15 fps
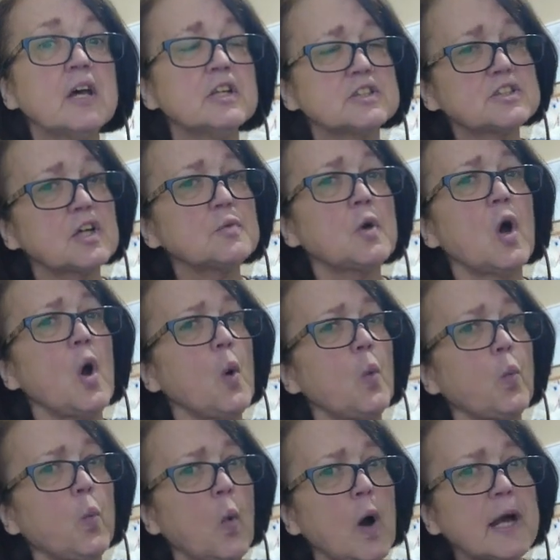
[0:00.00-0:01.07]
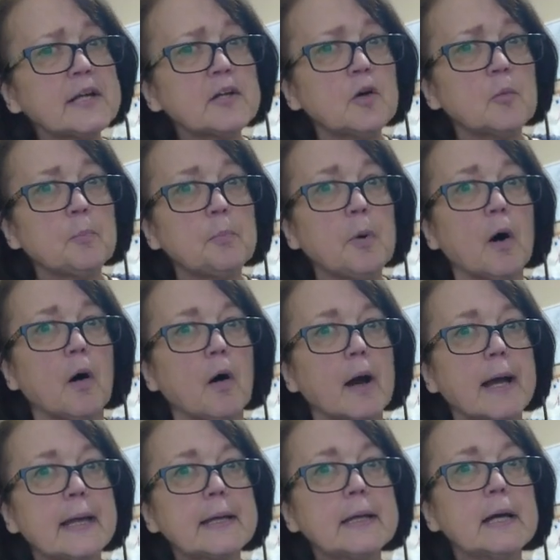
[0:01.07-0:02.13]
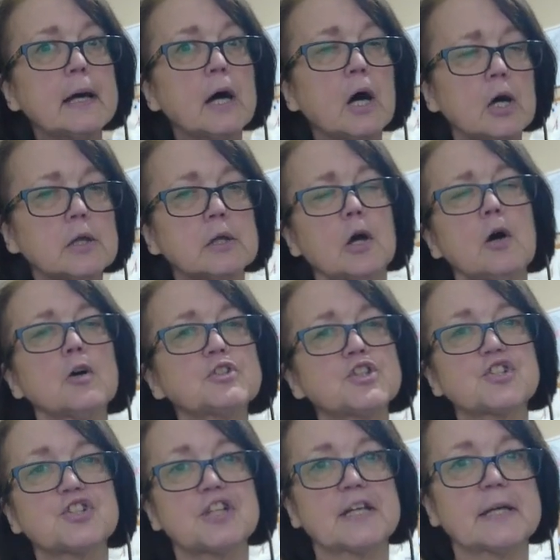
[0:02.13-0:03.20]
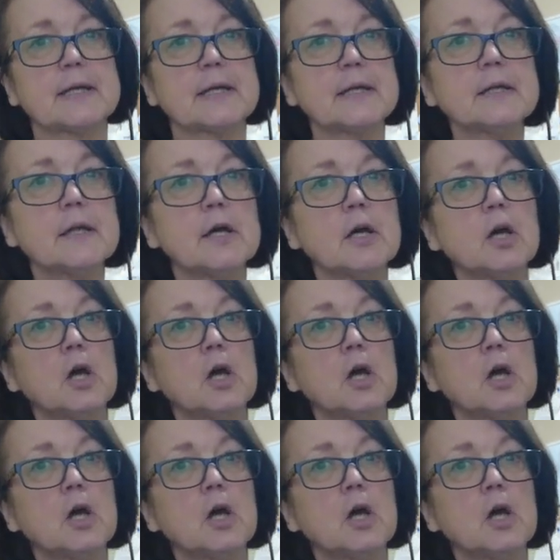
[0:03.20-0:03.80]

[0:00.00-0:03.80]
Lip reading: So why not buy a large chicken,